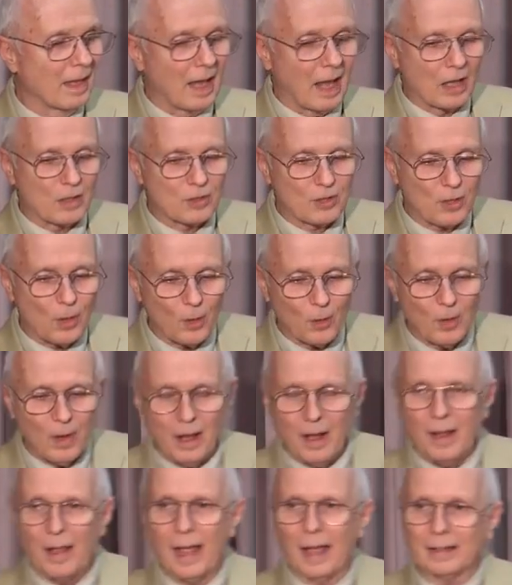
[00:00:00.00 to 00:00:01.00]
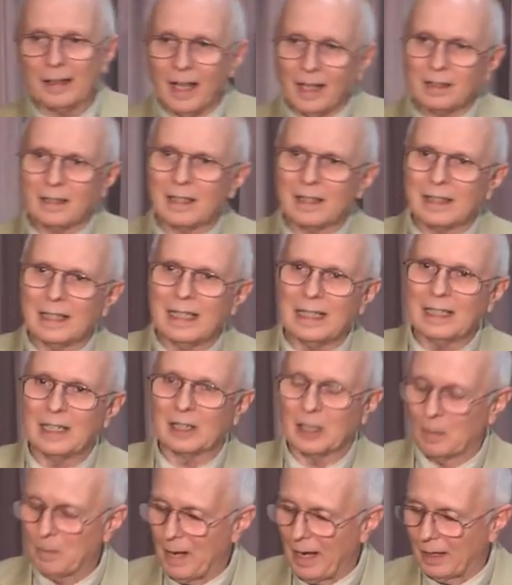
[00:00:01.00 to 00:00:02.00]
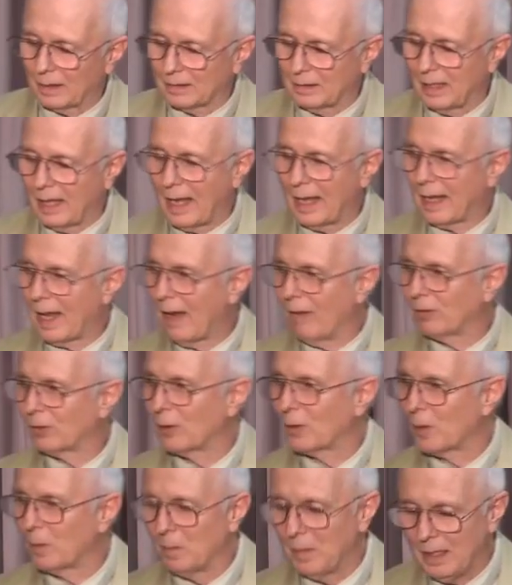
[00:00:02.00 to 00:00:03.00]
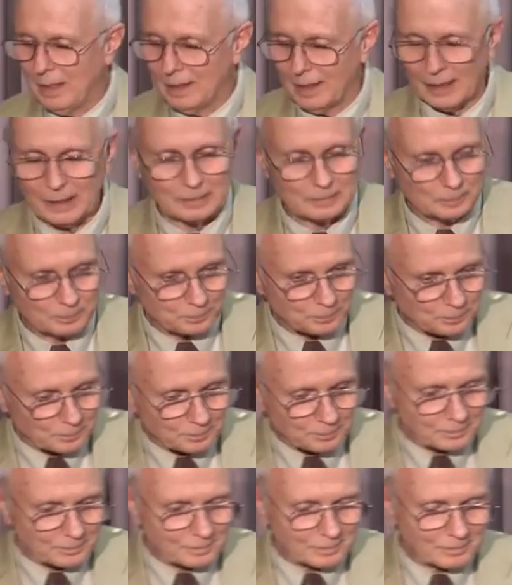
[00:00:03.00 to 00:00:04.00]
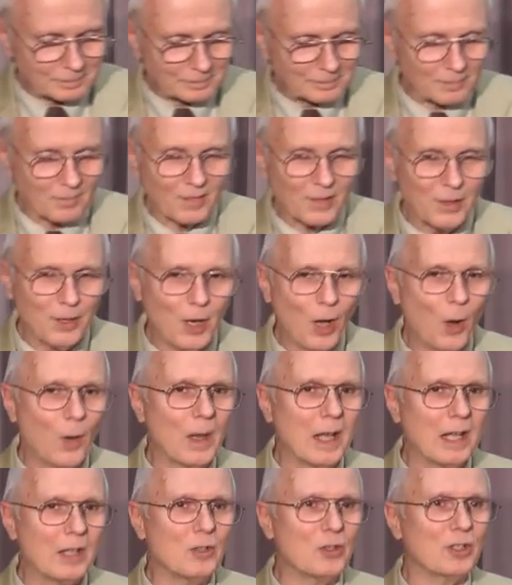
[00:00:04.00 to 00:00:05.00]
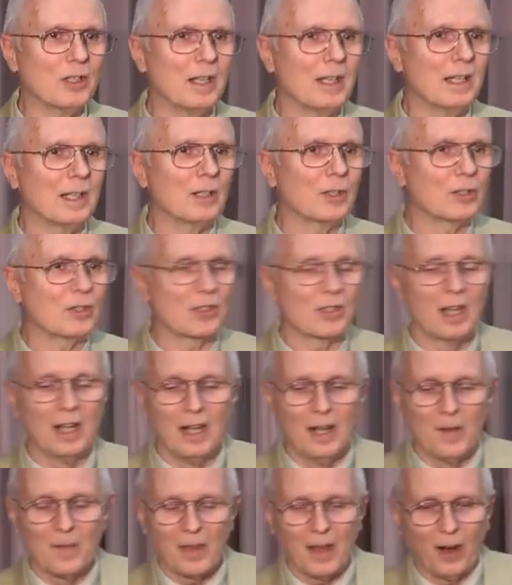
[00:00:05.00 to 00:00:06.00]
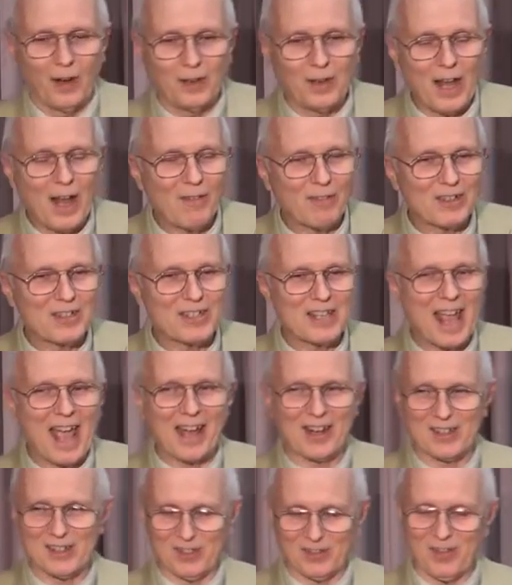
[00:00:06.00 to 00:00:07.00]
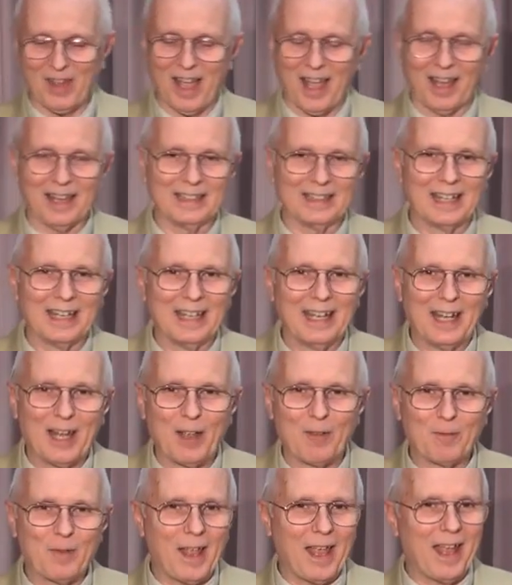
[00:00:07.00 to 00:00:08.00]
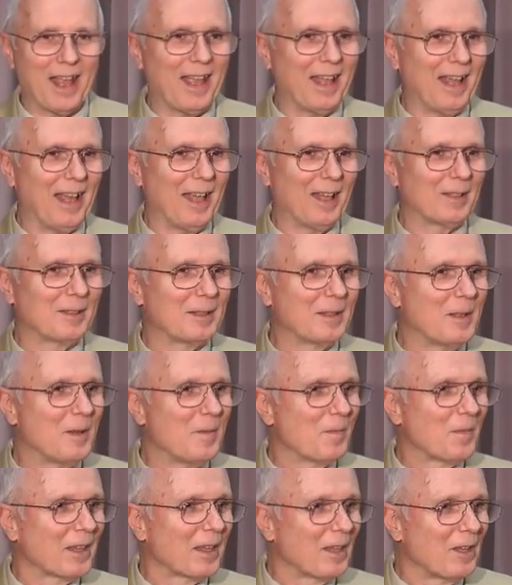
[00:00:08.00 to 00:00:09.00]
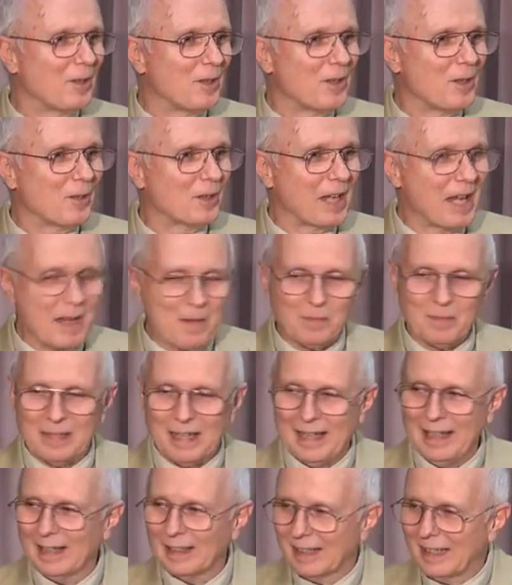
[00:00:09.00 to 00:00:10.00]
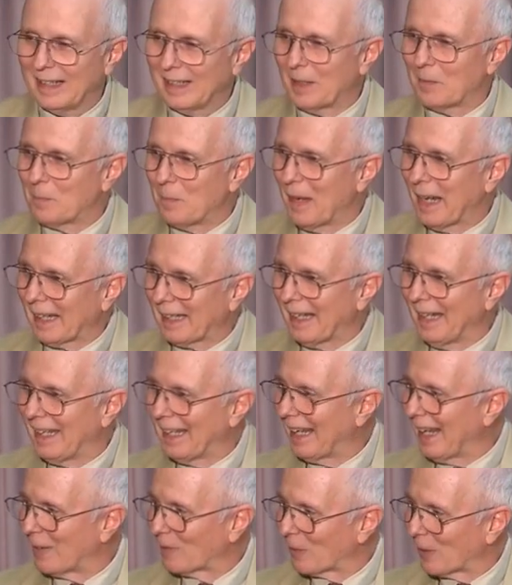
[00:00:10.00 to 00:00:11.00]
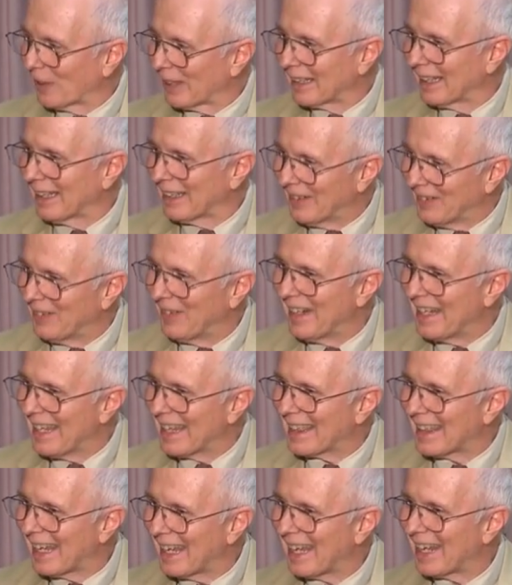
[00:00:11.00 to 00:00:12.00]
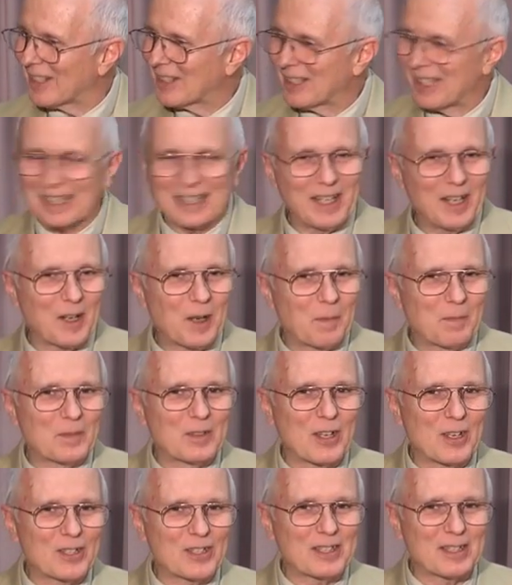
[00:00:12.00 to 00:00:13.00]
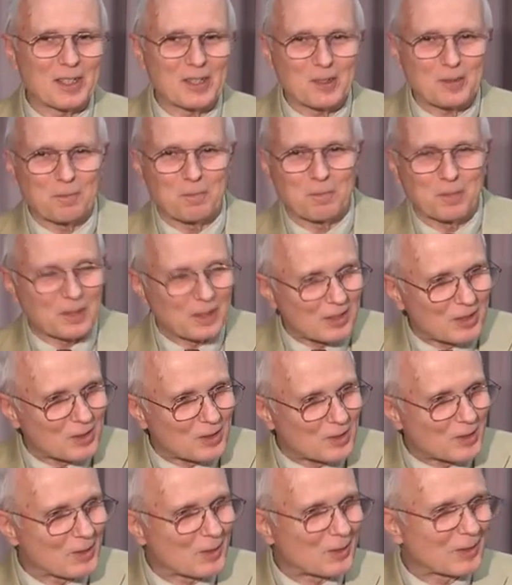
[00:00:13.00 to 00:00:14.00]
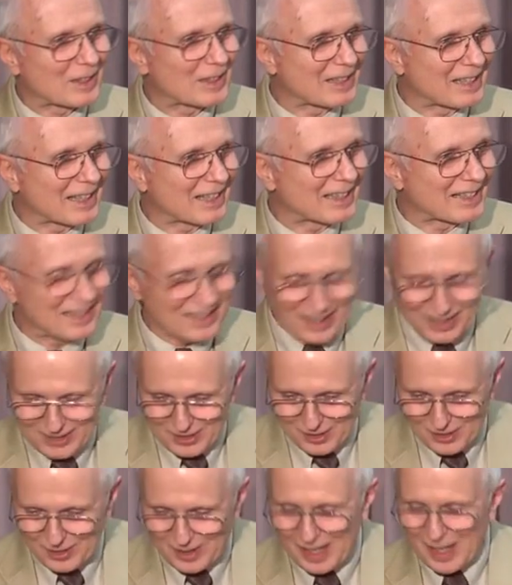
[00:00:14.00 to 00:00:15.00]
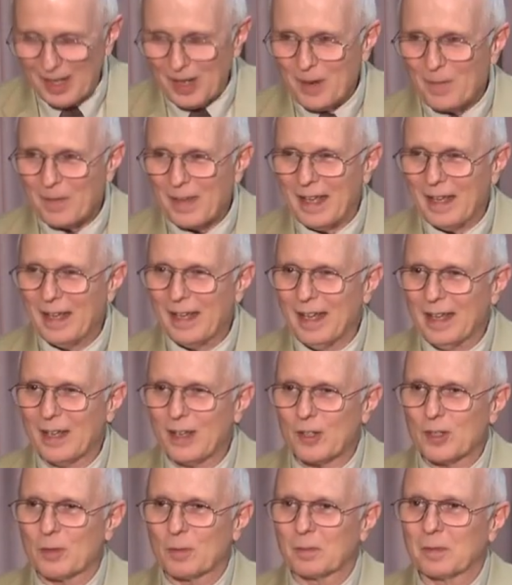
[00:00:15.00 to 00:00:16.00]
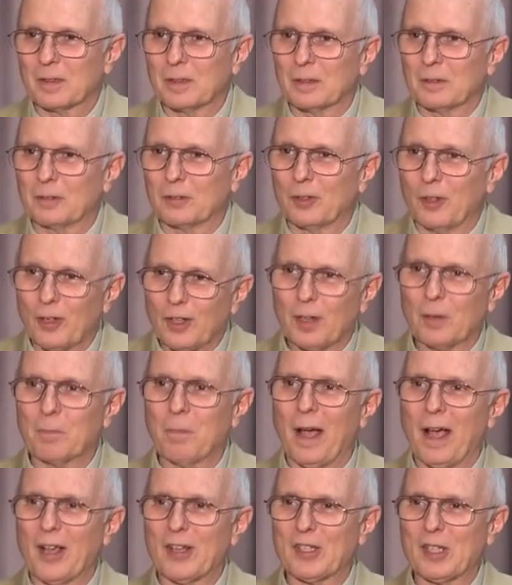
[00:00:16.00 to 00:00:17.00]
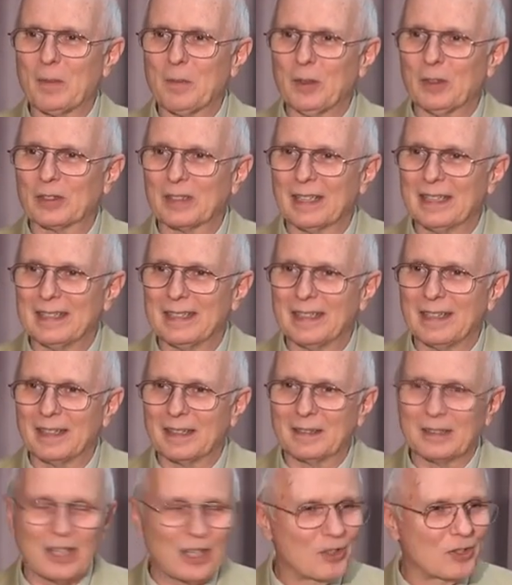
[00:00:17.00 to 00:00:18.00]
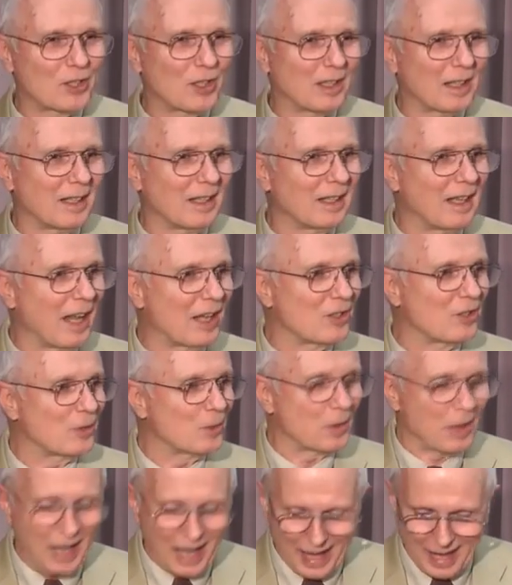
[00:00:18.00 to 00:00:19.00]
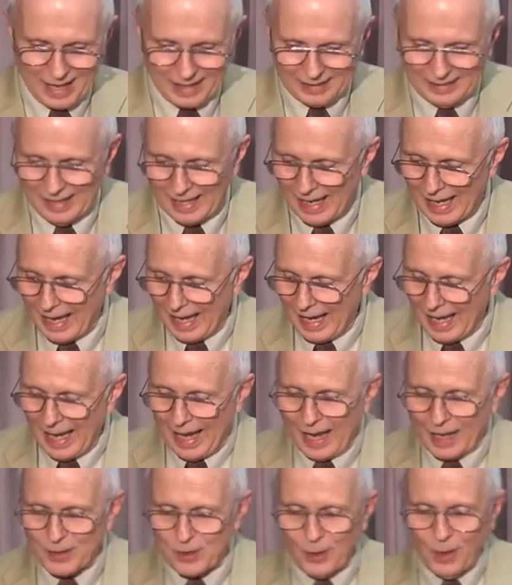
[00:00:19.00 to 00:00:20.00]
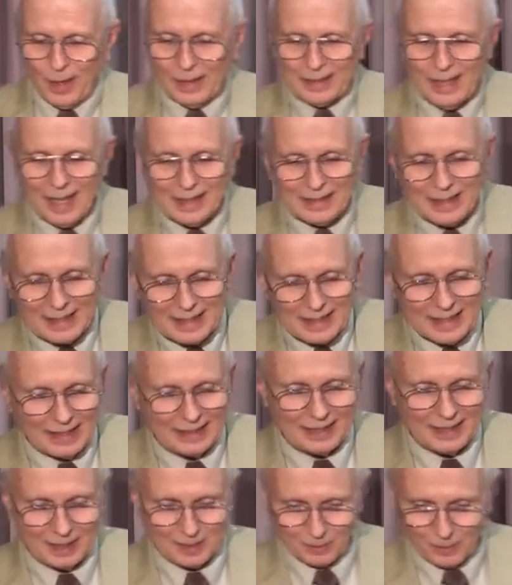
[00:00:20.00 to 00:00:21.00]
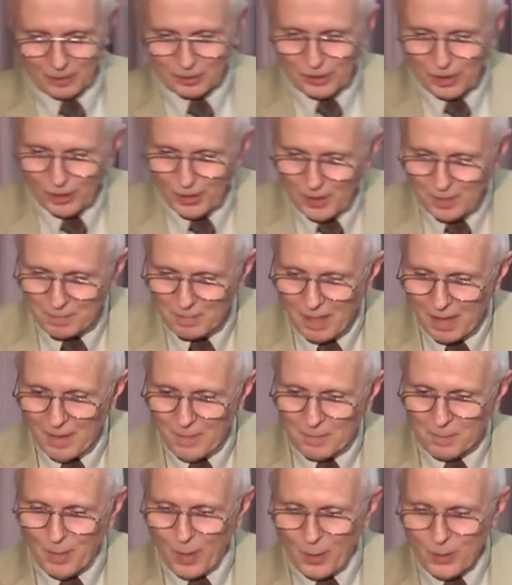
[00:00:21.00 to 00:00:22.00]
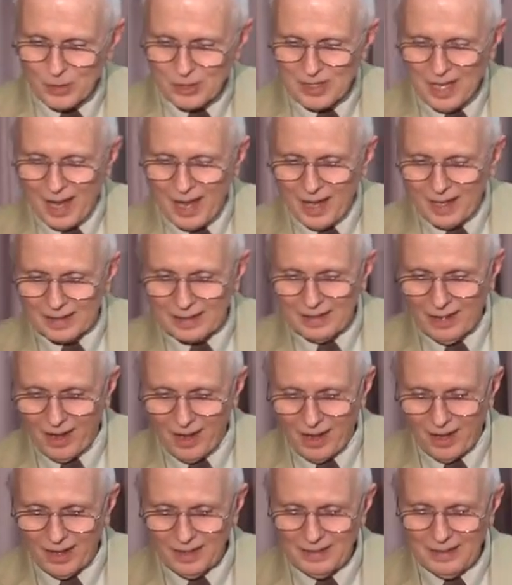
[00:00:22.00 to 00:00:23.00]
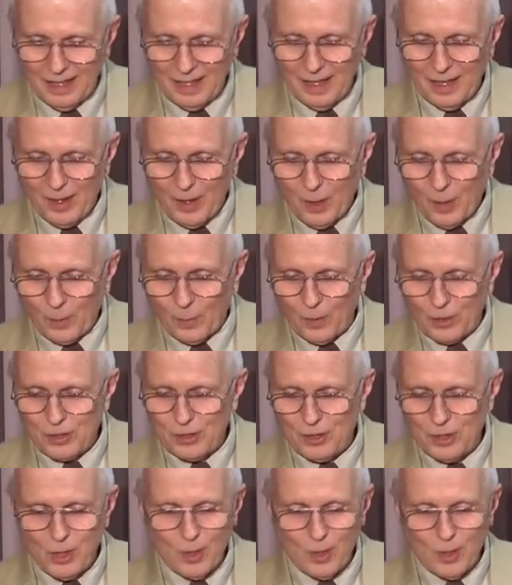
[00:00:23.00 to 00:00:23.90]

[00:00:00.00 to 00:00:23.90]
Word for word: And so I got to thinking about that after the meeting. You know, engineers are never satisfied. And, and, and you keep needling and picking and working away at things to get them just as such in as good a possible condition as you can. And so I got to thinking the term Most High God was